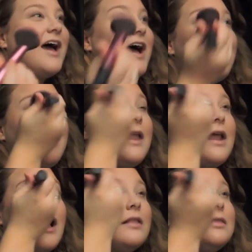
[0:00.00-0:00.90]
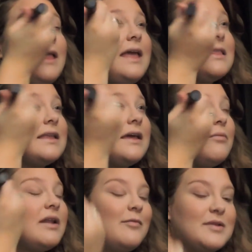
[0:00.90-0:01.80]
And then lately
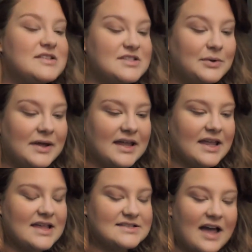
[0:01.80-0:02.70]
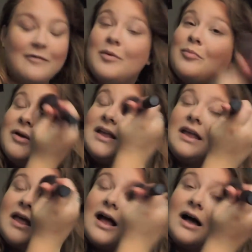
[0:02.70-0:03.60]
what I've been doing is I've been
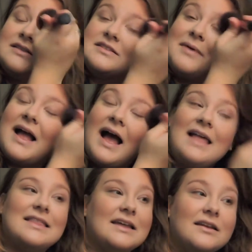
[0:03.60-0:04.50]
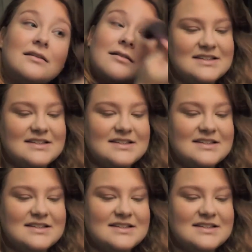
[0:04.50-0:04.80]
bringing it onto my eyelid.